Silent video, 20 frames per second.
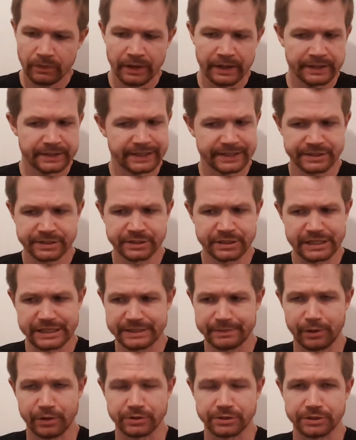it doesn't
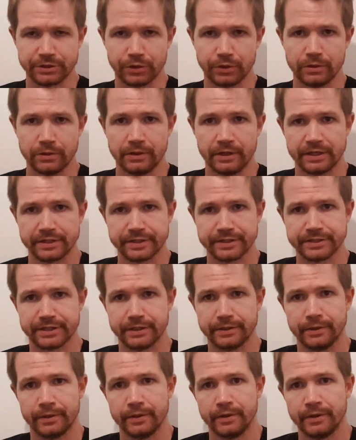disappoint at all as I
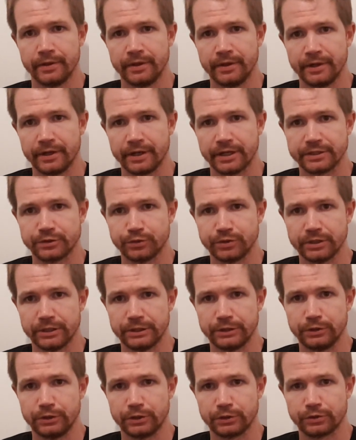said it's really
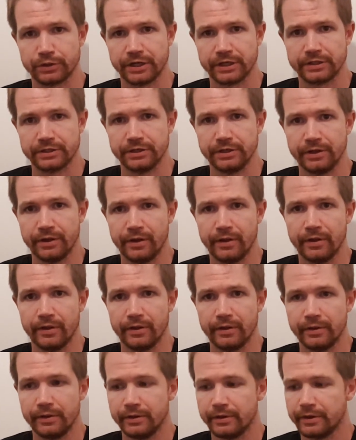really great
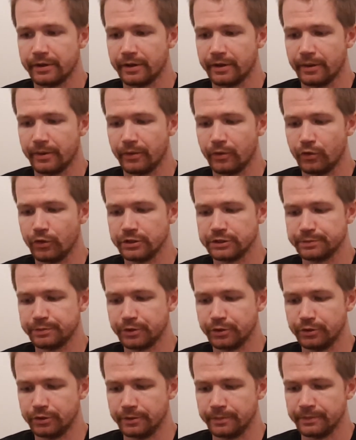uh, this
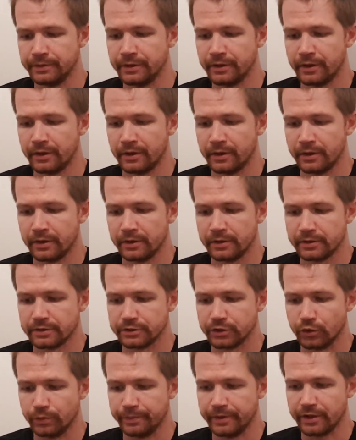brew.
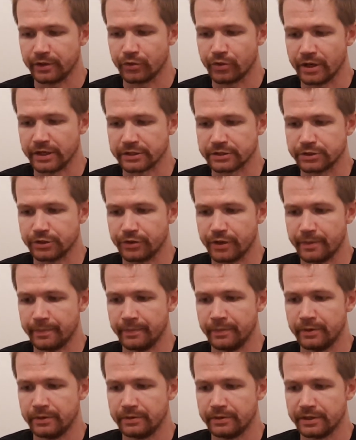So big thanks to
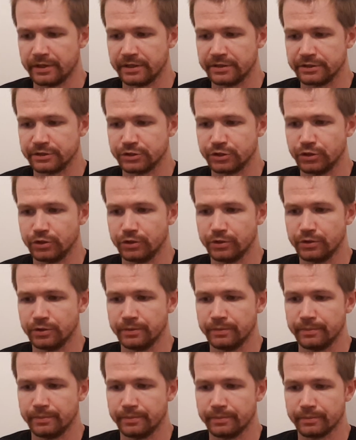them and
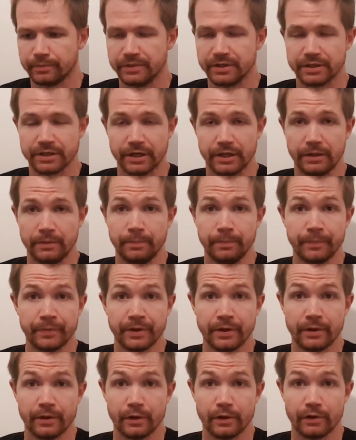to Michael
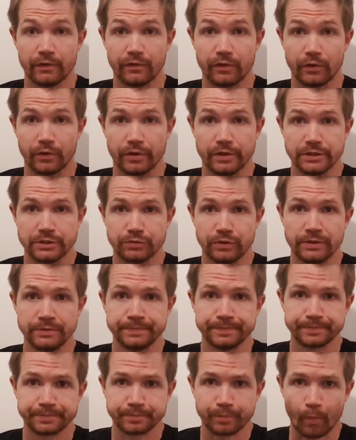for this one.
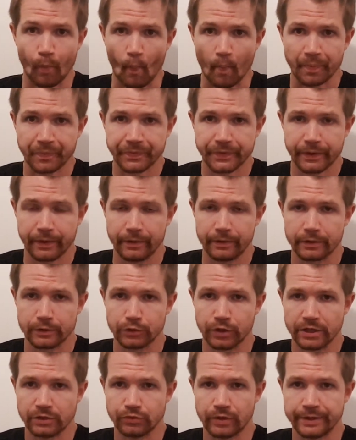
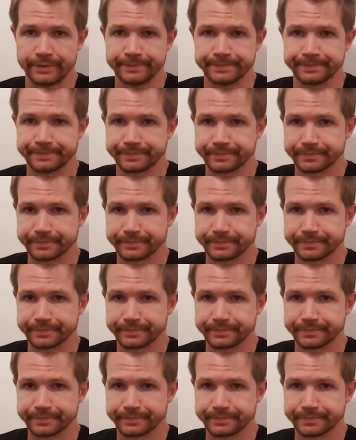Great one.